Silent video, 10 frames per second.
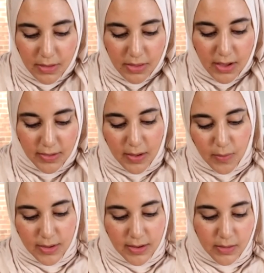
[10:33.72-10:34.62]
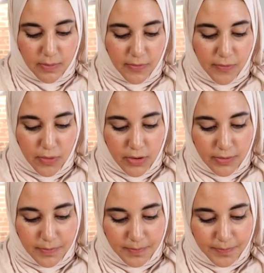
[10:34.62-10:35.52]
thing that we did before,
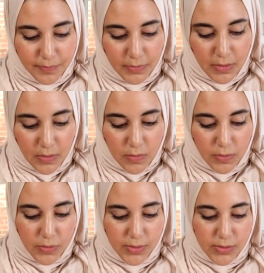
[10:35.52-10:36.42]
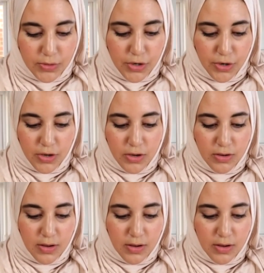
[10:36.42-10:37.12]
which was turn,